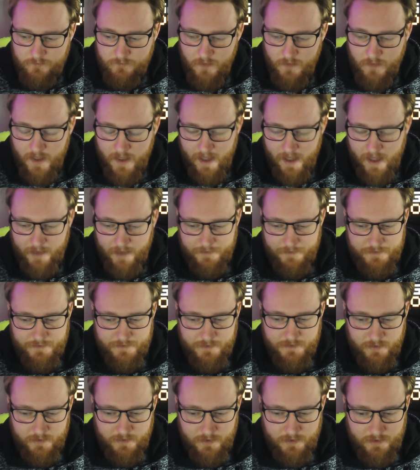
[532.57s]
And
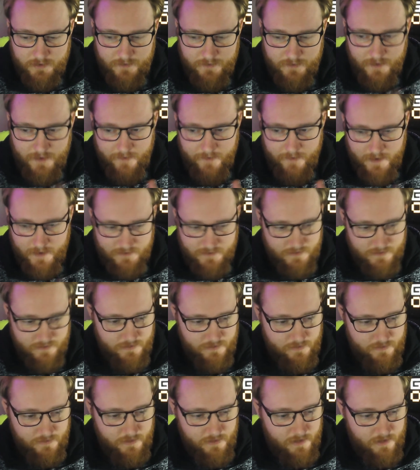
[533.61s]
that's the
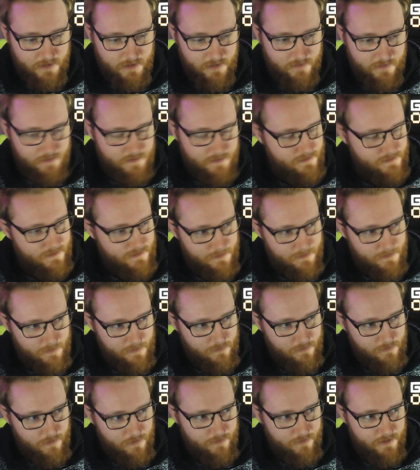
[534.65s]
thing people
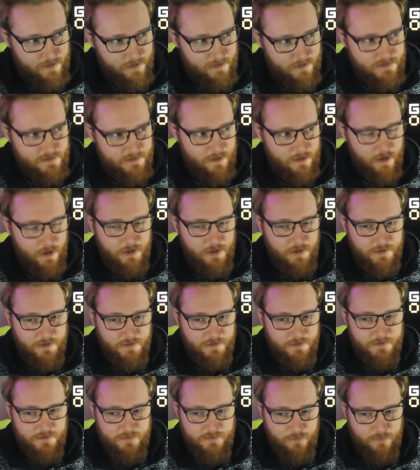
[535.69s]
don't realize.
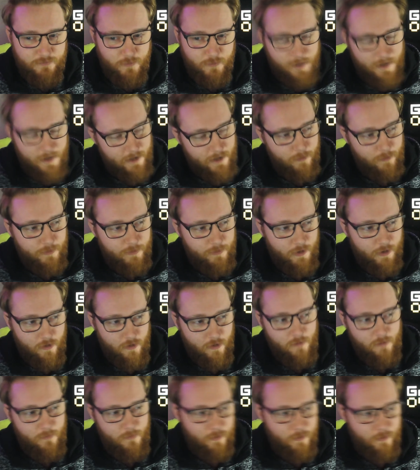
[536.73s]
Lurkers will help a lot
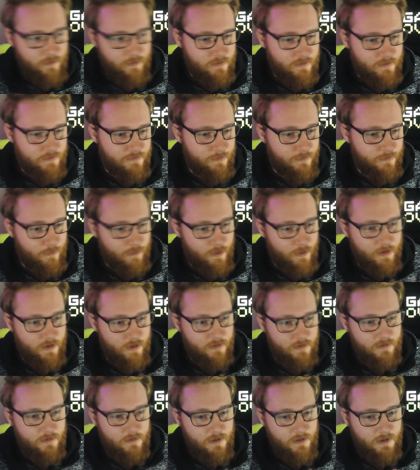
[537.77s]
more than what
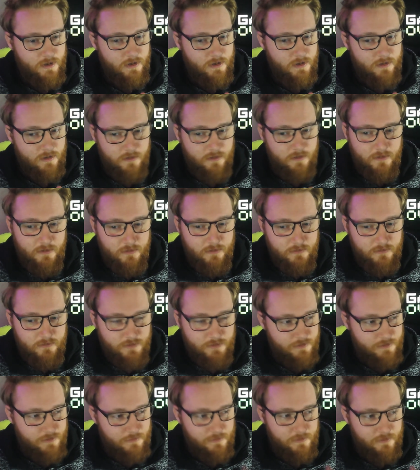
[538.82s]

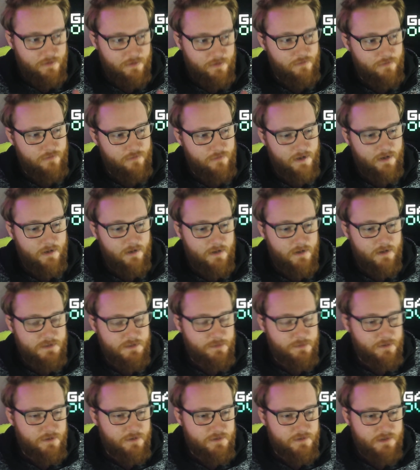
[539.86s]
you realize,
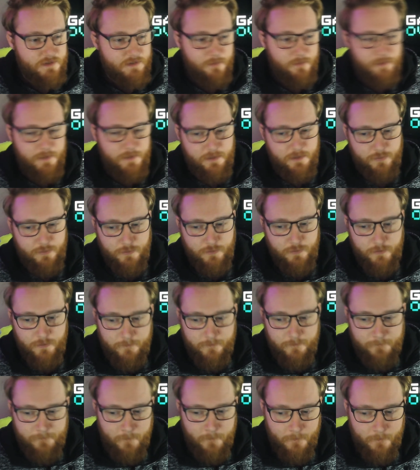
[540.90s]
because some people,
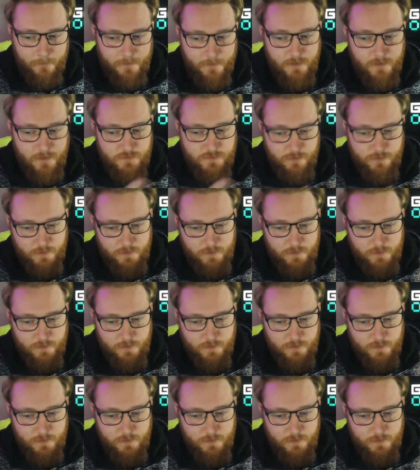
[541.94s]
they'll talk,